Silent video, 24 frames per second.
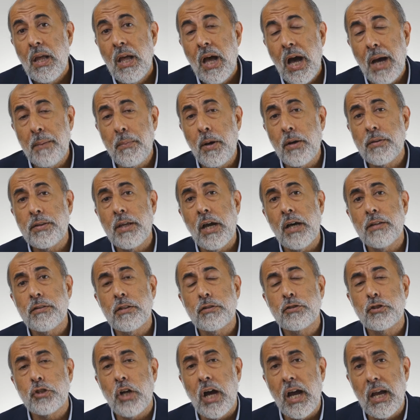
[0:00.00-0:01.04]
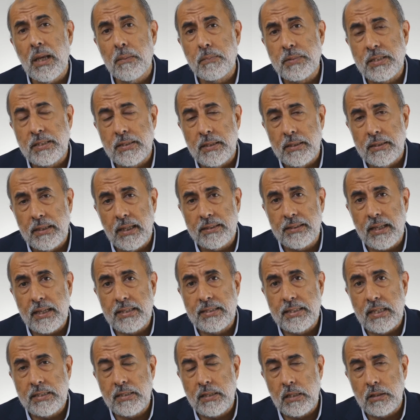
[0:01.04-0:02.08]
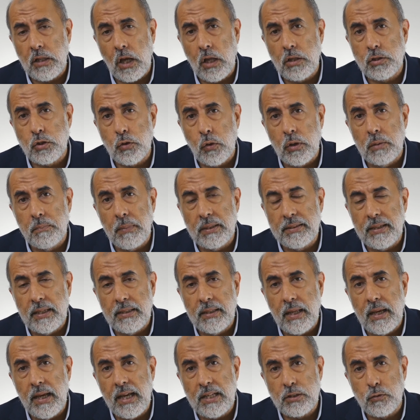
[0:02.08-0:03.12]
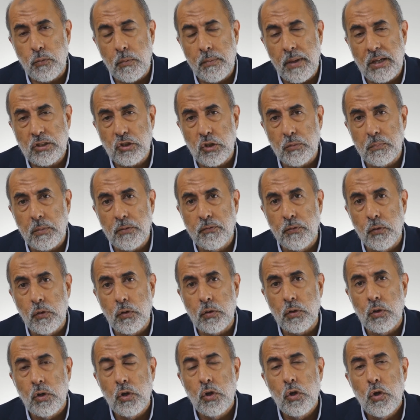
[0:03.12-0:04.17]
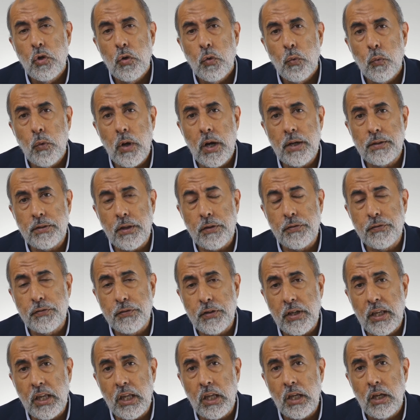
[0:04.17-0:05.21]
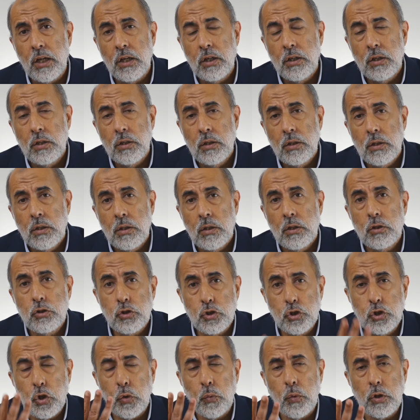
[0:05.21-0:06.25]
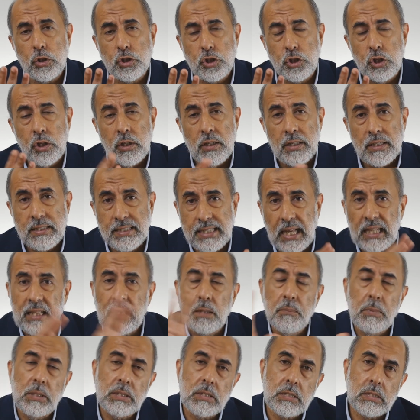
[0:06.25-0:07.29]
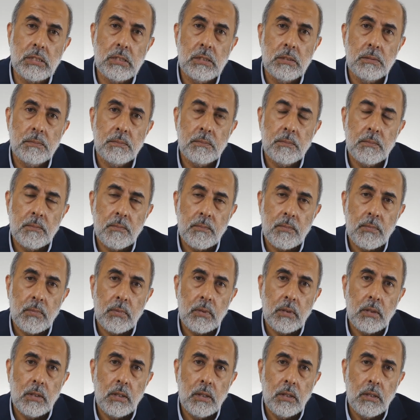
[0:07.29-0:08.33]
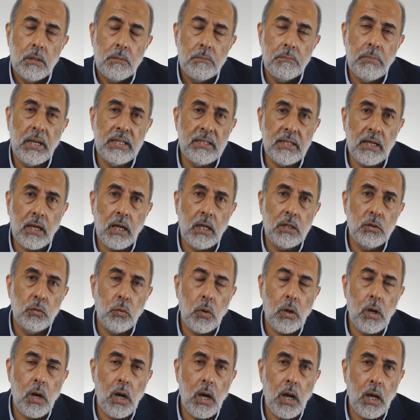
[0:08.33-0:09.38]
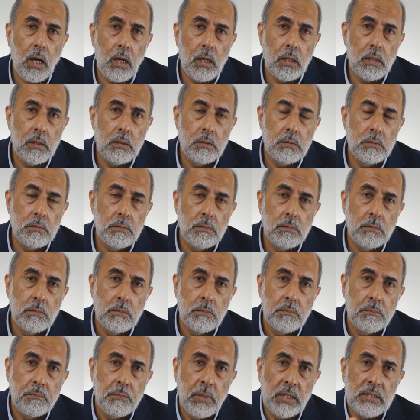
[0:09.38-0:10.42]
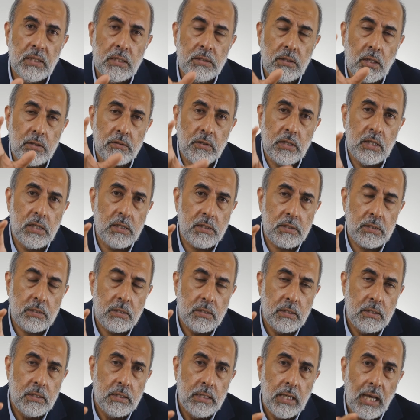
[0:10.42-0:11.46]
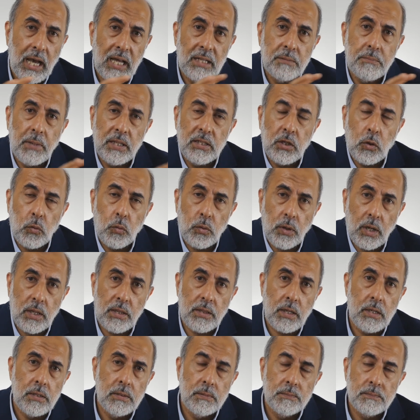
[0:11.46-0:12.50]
Among the other tribes that existed also in Medina, as we mentioned before, were the three Jewish settlements: Bani Qaynuqa', Bani Nadir, and Bani Qurayza.